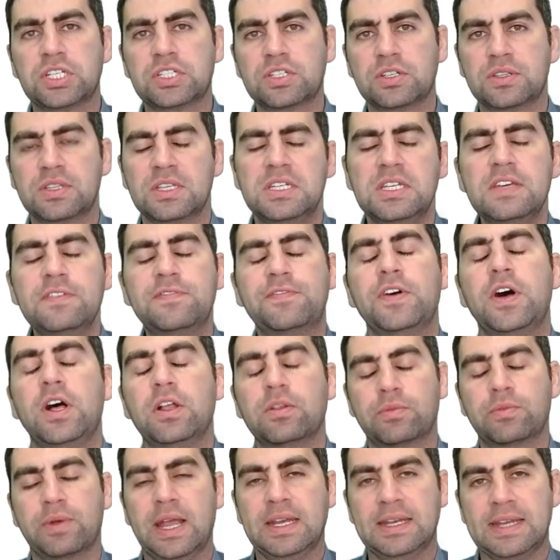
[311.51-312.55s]
So the default
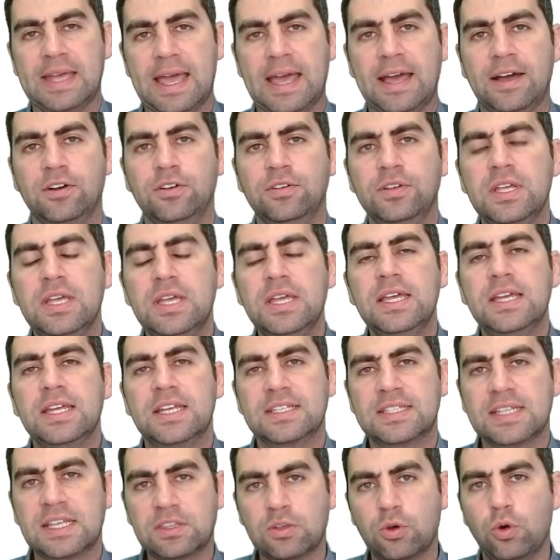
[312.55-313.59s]
right now is
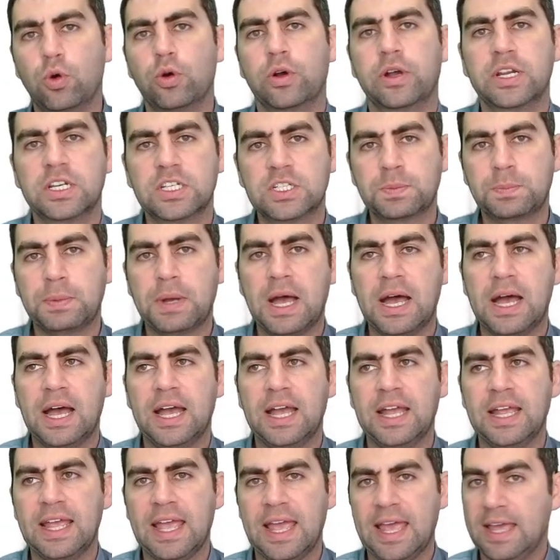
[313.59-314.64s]
that the Orange Pi
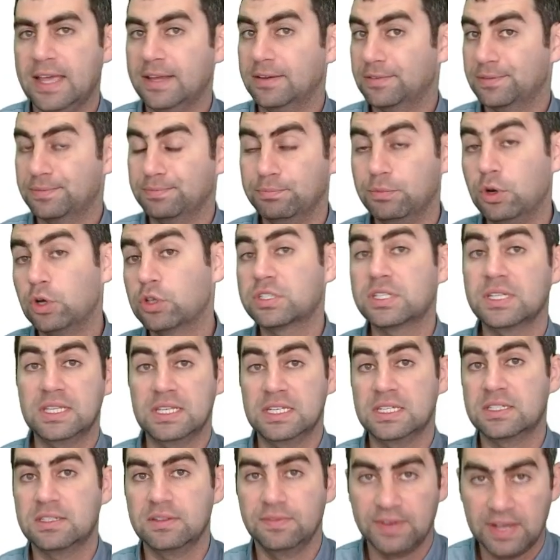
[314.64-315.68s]
and most of
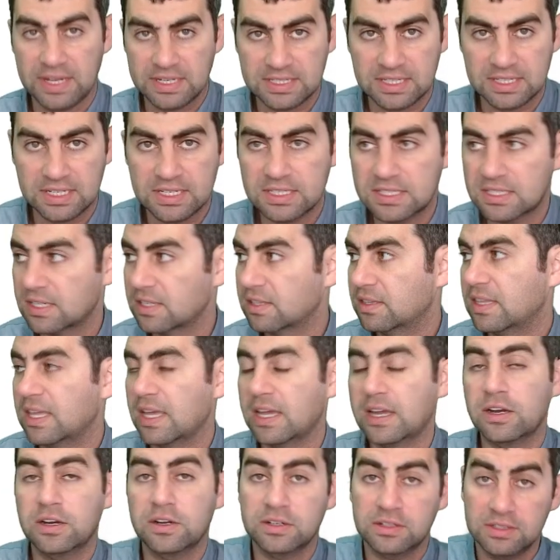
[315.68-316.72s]
these devices,
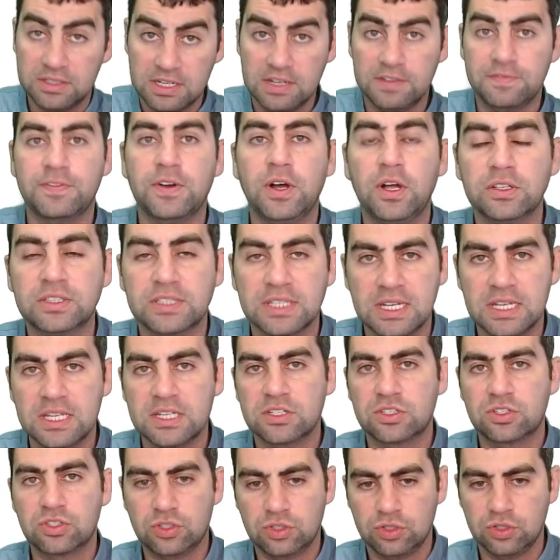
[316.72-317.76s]
their default
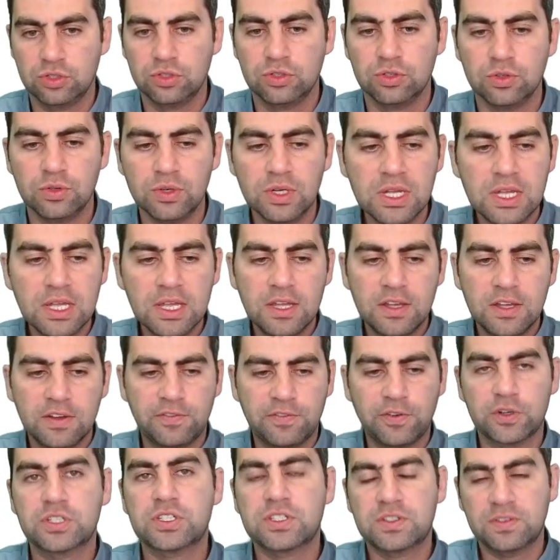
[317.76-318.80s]
is to
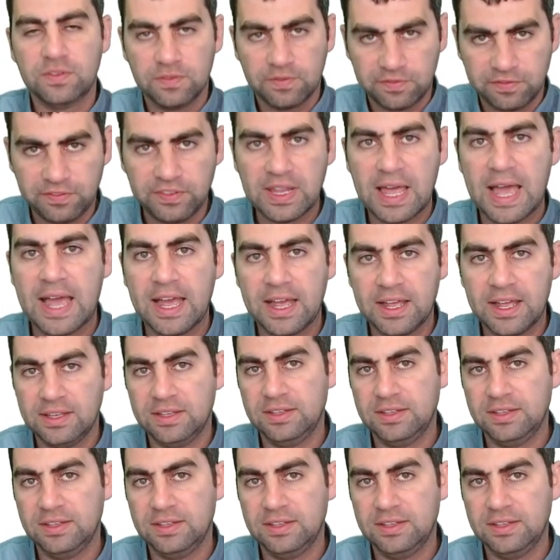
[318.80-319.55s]
first flat,